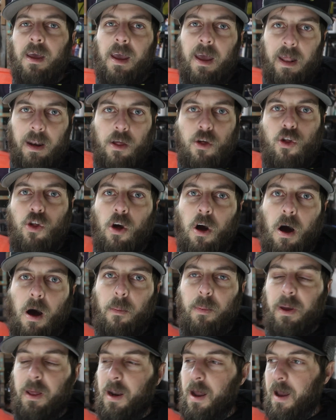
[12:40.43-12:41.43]
in his
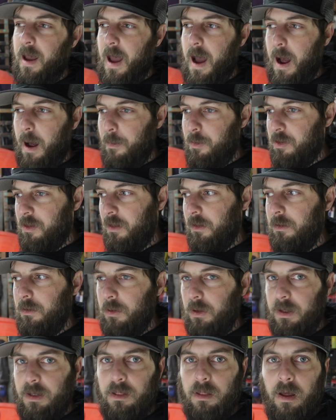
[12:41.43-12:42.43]
shop, and I
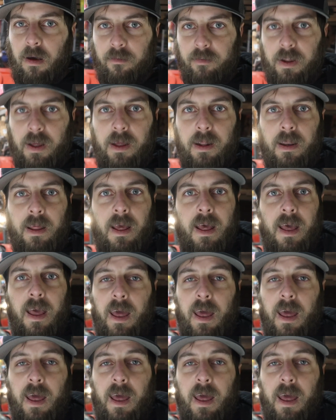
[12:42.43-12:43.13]
absolutely loved it.